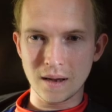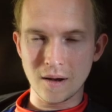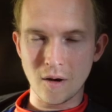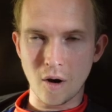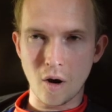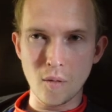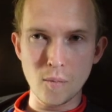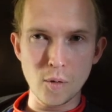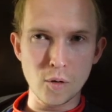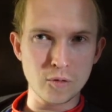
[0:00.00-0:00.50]

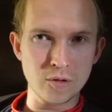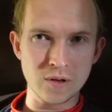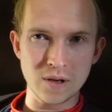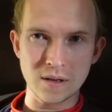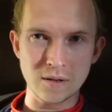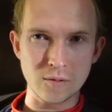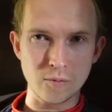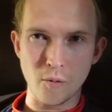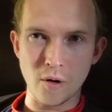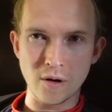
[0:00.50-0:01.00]
almost
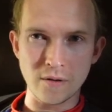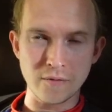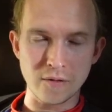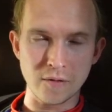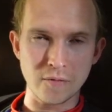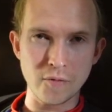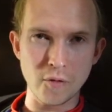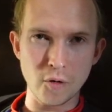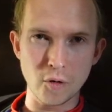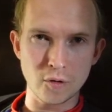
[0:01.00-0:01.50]
since one of the
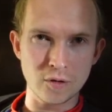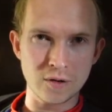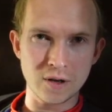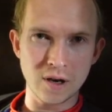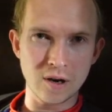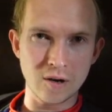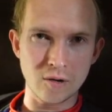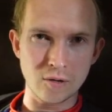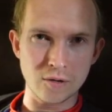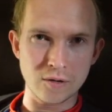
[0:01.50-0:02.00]
first
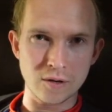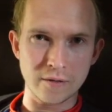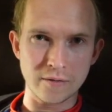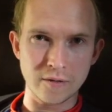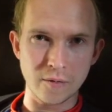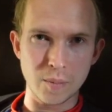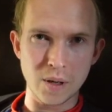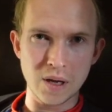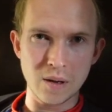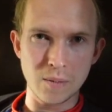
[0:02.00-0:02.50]
years of
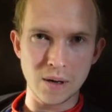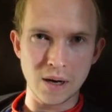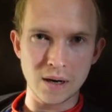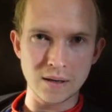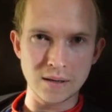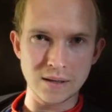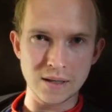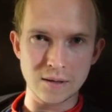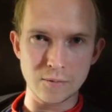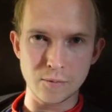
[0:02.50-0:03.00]
the
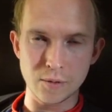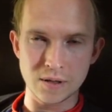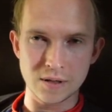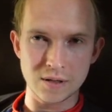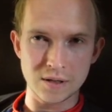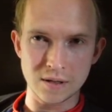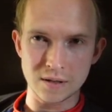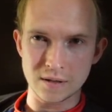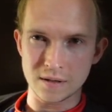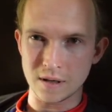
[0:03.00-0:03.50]
PBA League,
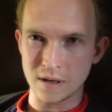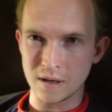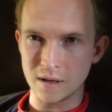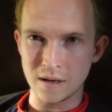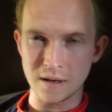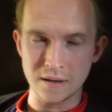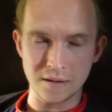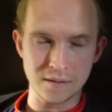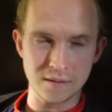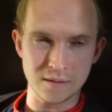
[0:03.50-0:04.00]
which is in
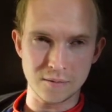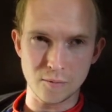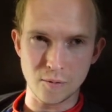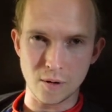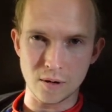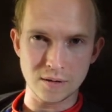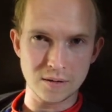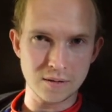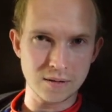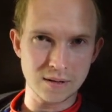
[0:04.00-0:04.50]
its,
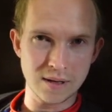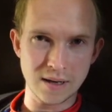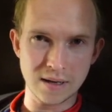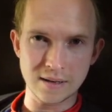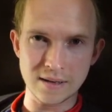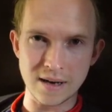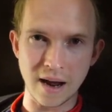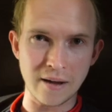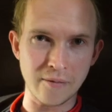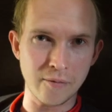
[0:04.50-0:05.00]
what,
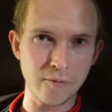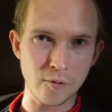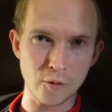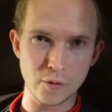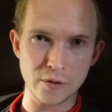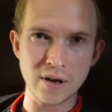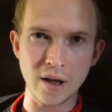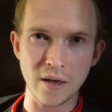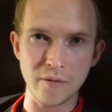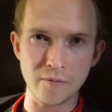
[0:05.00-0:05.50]
9th or
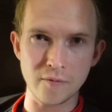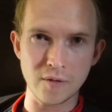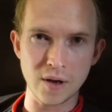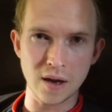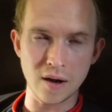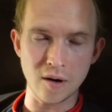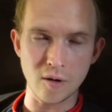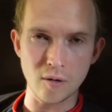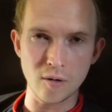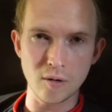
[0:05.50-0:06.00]

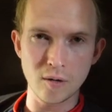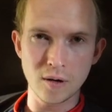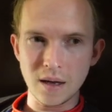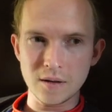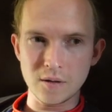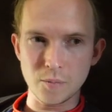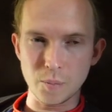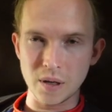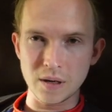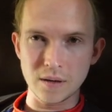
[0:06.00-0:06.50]
10th year.
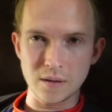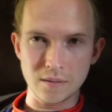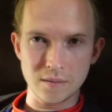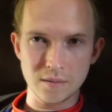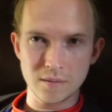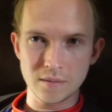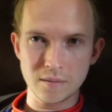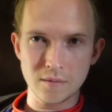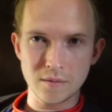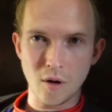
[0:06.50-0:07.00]
It's been
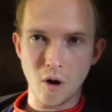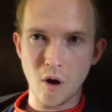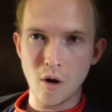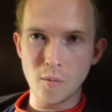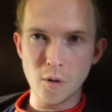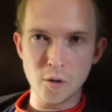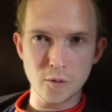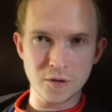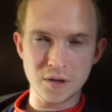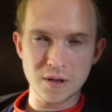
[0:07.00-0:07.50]

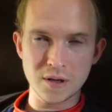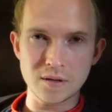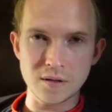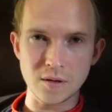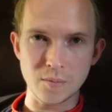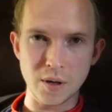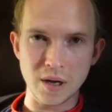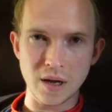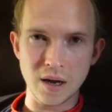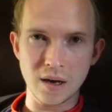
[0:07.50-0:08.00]
almost the
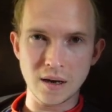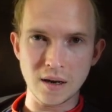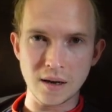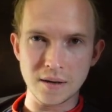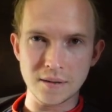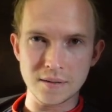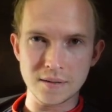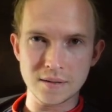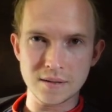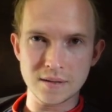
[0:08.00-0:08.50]
beginning,
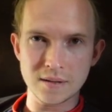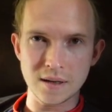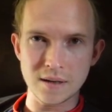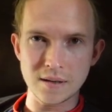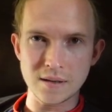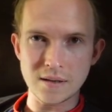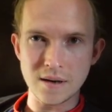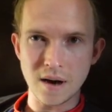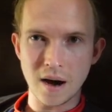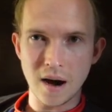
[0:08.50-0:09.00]

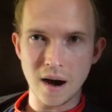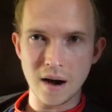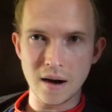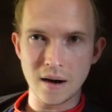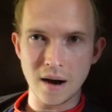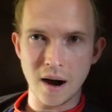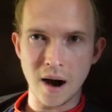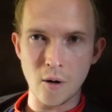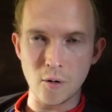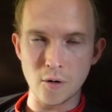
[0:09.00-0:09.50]
since
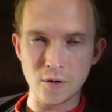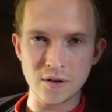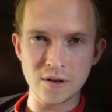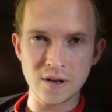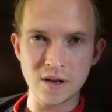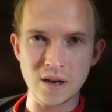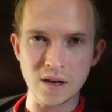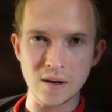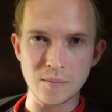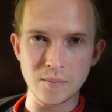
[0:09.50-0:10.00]
our
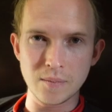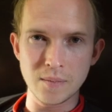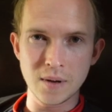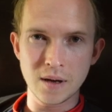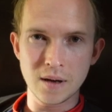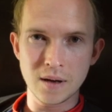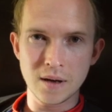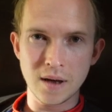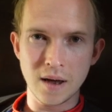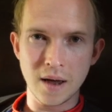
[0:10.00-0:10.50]
team
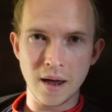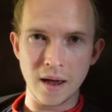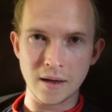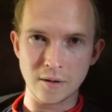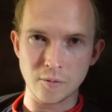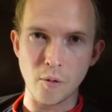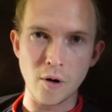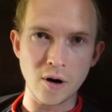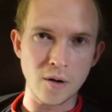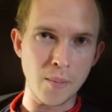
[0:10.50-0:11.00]

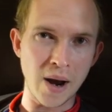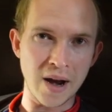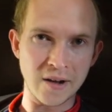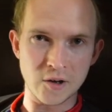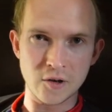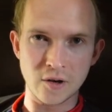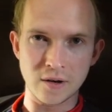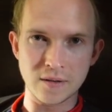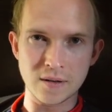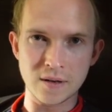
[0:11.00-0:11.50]
has won a
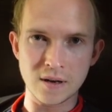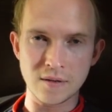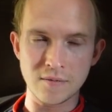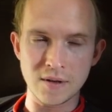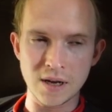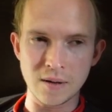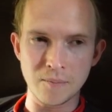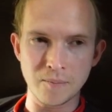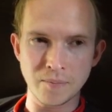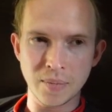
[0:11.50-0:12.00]
match on
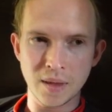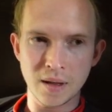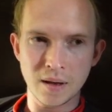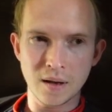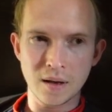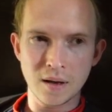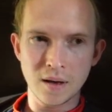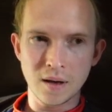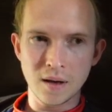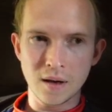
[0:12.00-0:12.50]
TV.
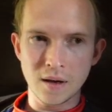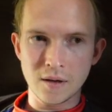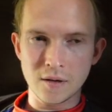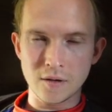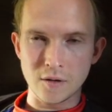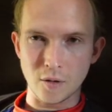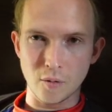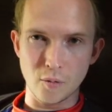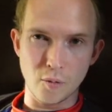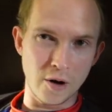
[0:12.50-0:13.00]

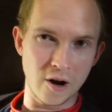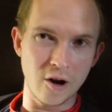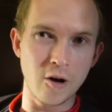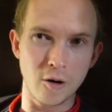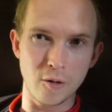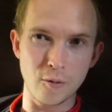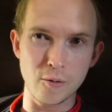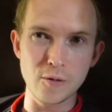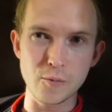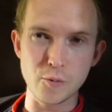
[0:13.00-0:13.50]
So
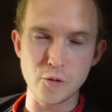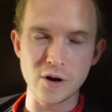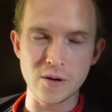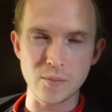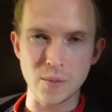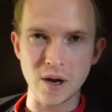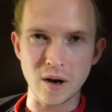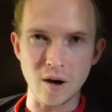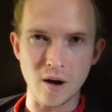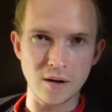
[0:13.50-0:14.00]
we're pretty
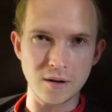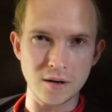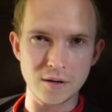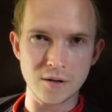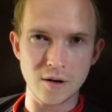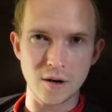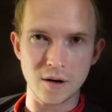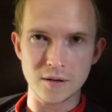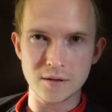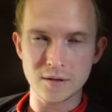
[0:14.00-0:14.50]
big
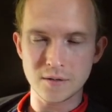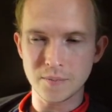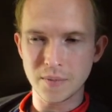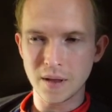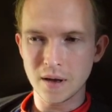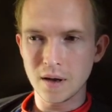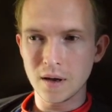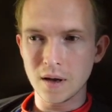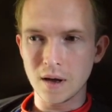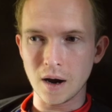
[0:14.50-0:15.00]
underdogs.
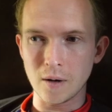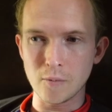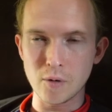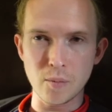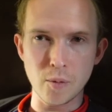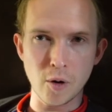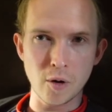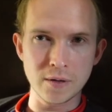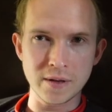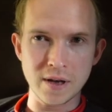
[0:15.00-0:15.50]
And we're
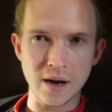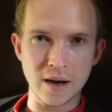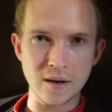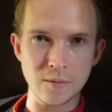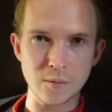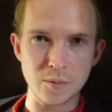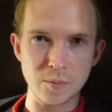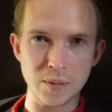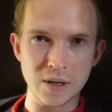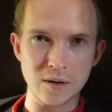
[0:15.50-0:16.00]
bowling the
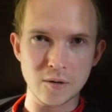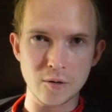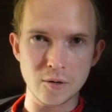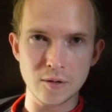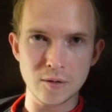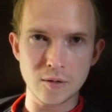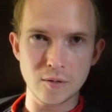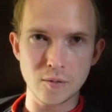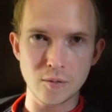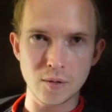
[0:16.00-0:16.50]
Adam Splitters,
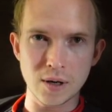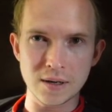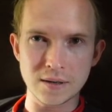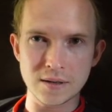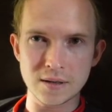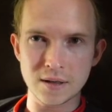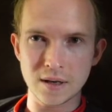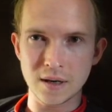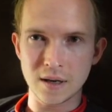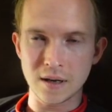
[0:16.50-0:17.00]

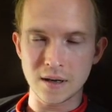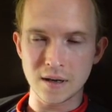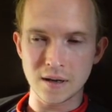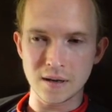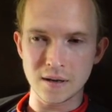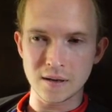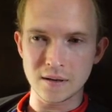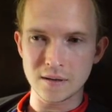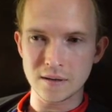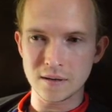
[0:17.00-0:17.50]
which
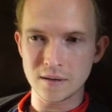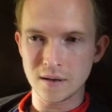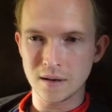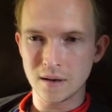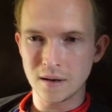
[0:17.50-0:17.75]
is